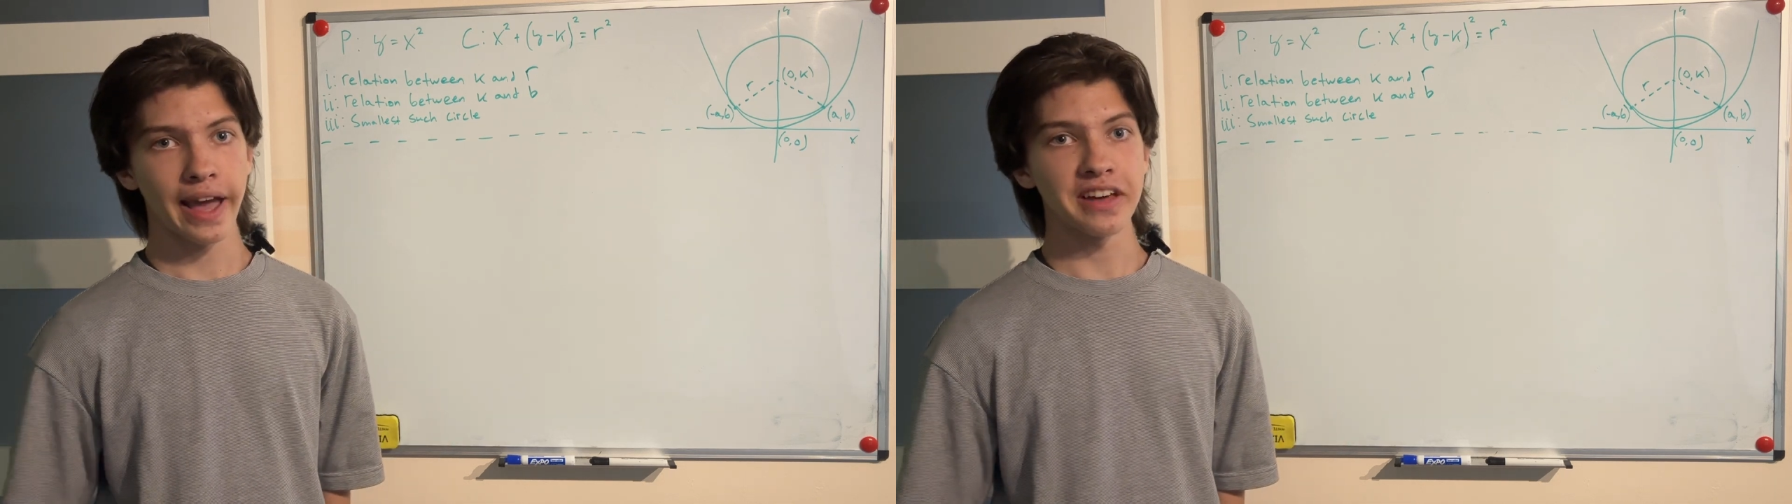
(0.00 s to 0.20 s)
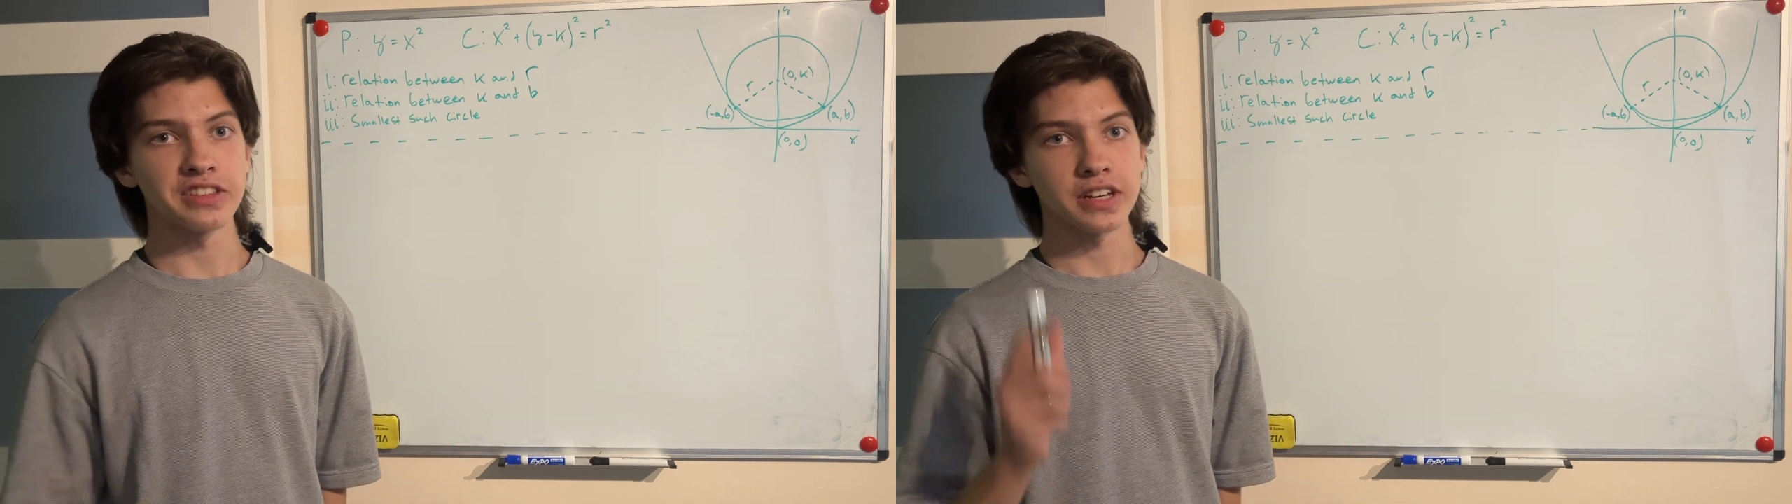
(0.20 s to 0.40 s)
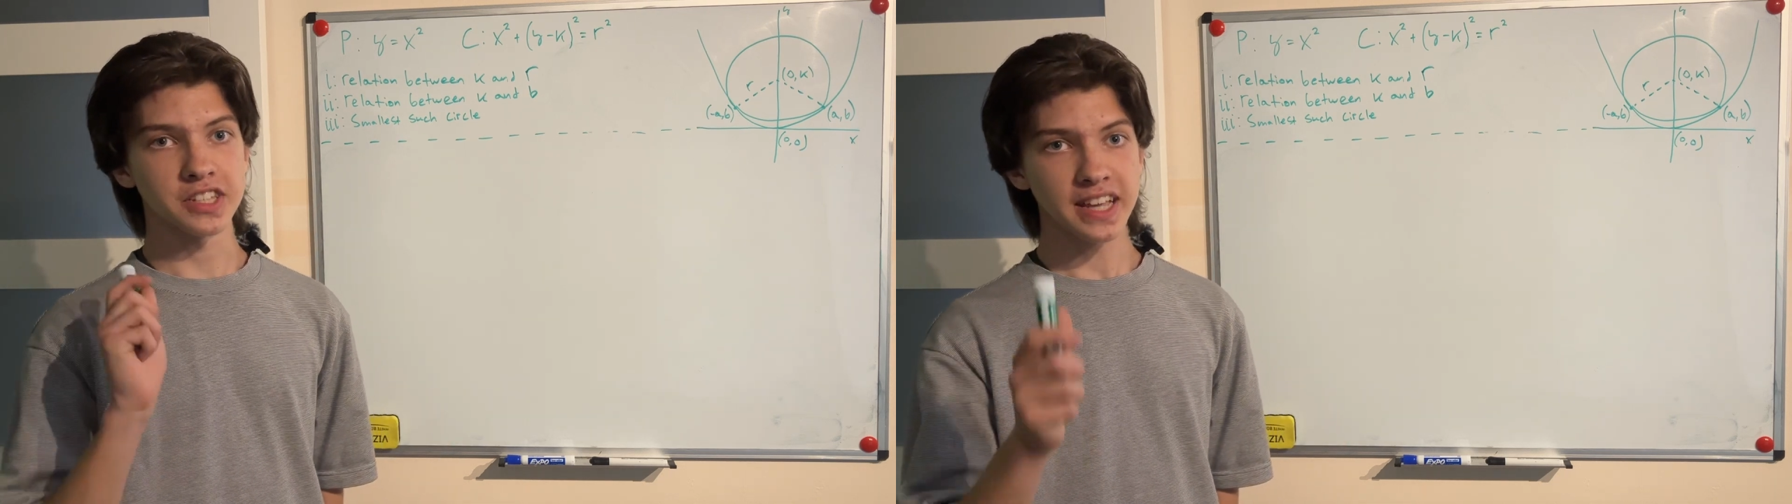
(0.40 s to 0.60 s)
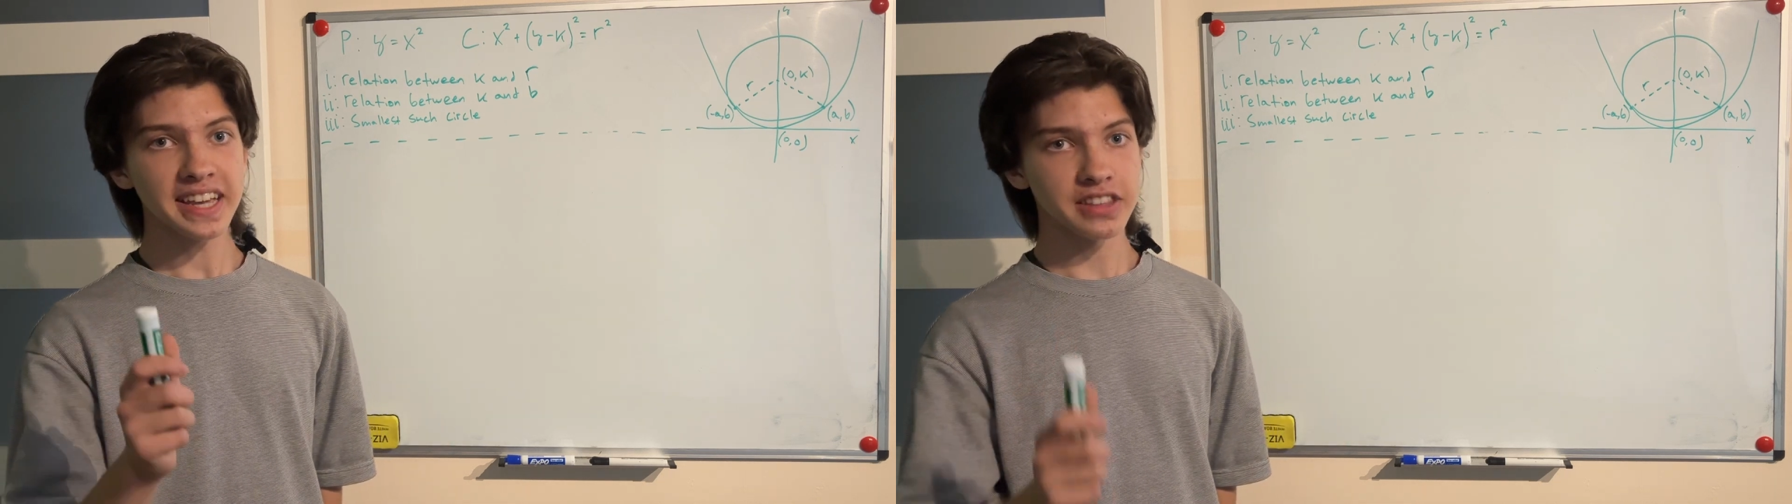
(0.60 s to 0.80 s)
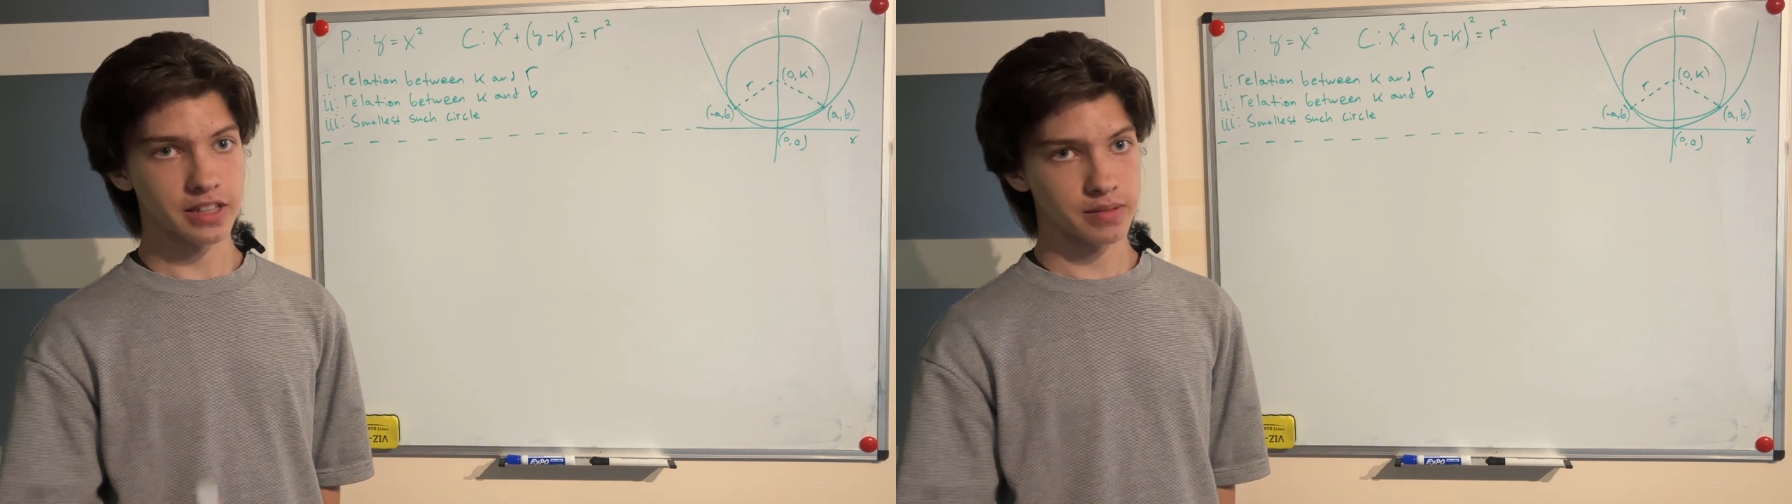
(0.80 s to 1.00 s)
And a
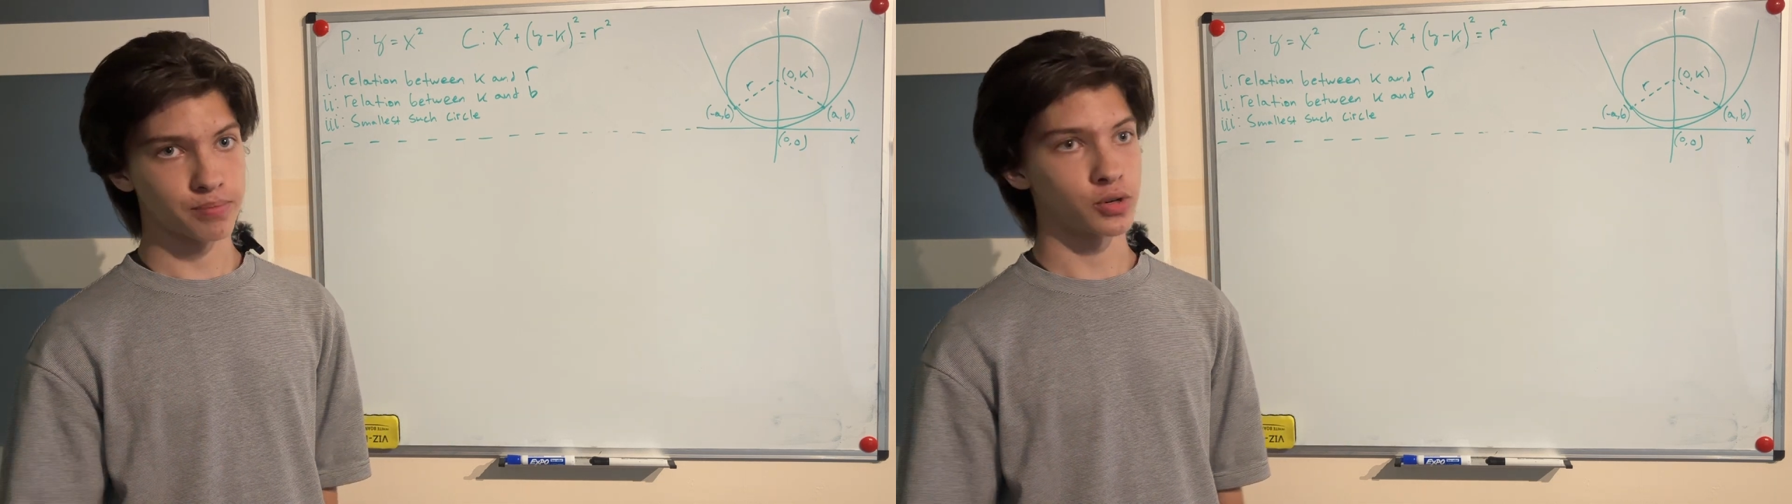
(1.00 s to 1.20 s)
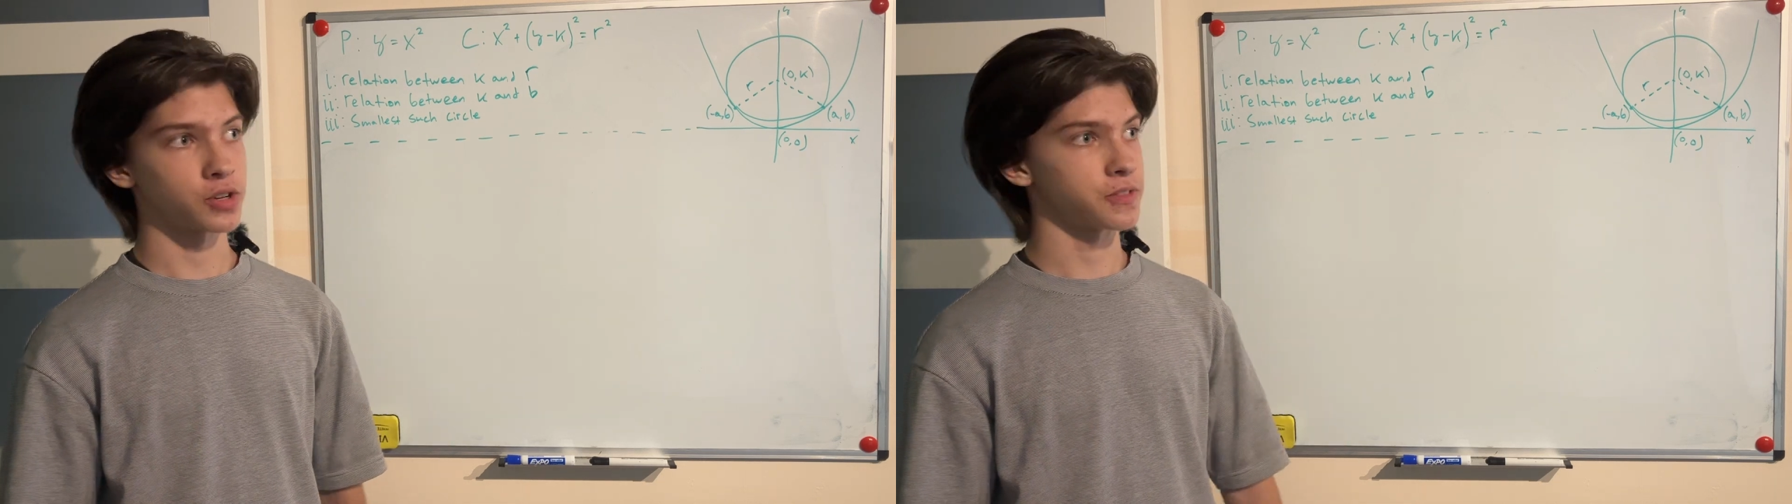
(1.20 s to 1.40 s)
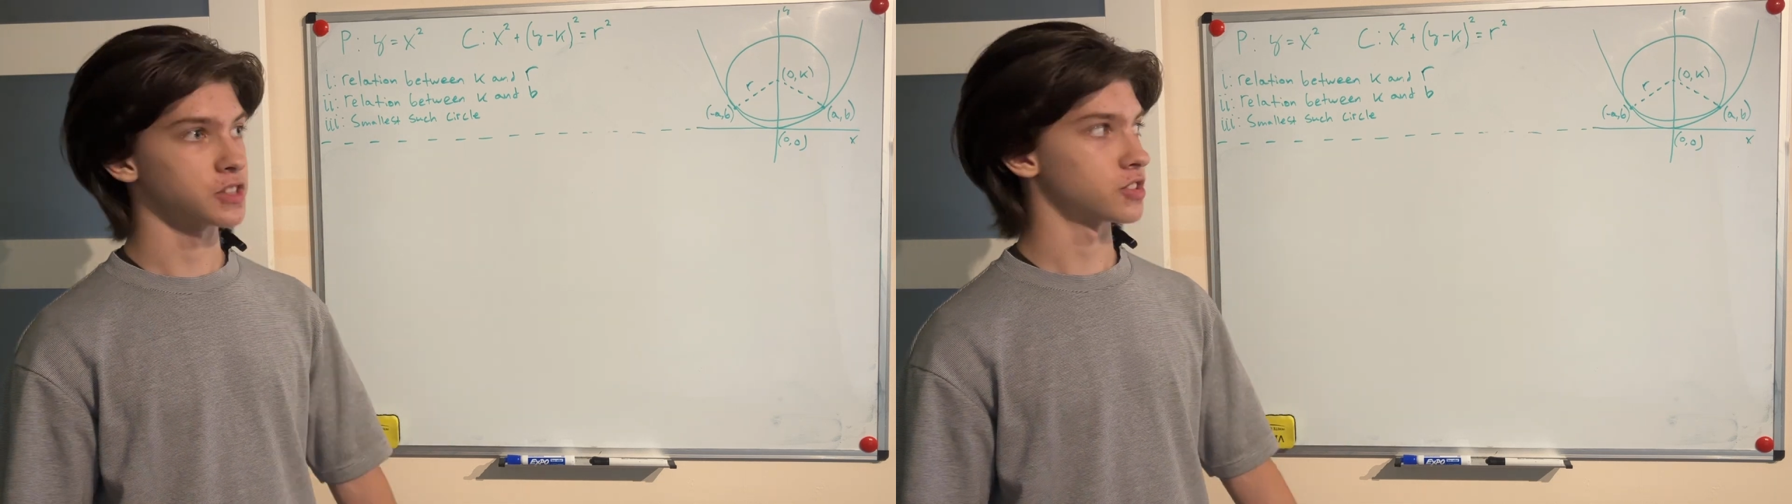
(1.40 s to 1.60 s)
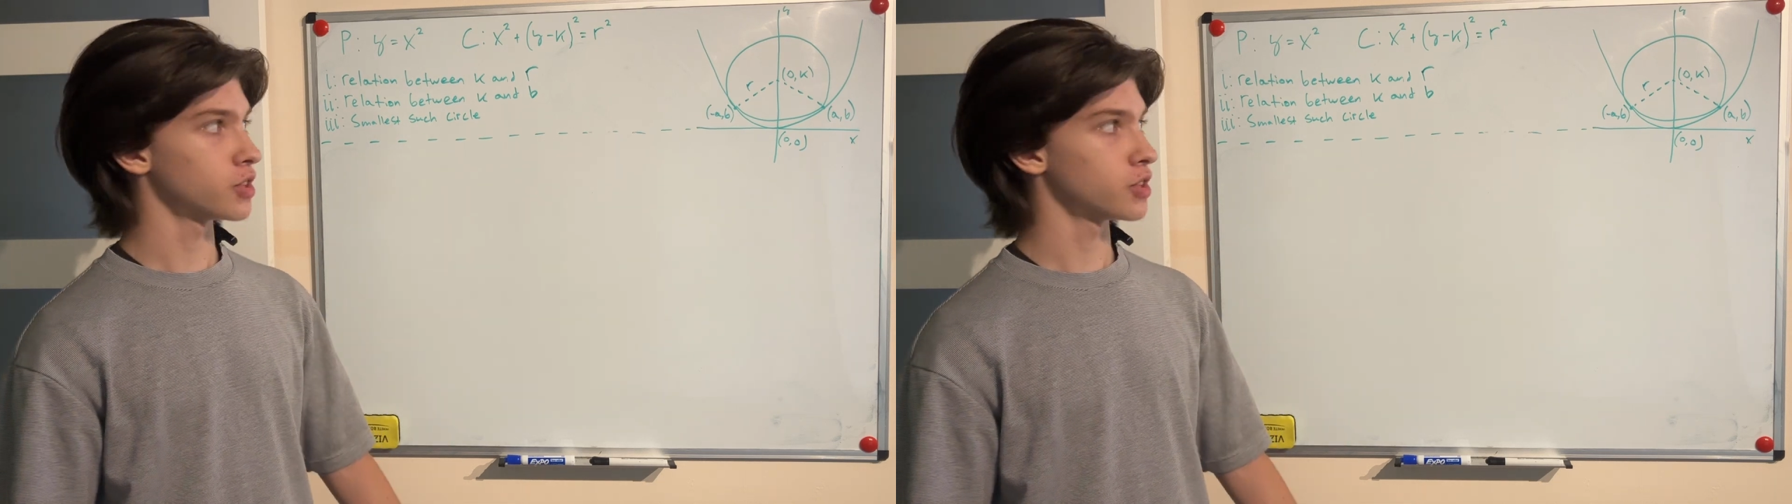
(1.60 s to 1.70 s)
second important thing to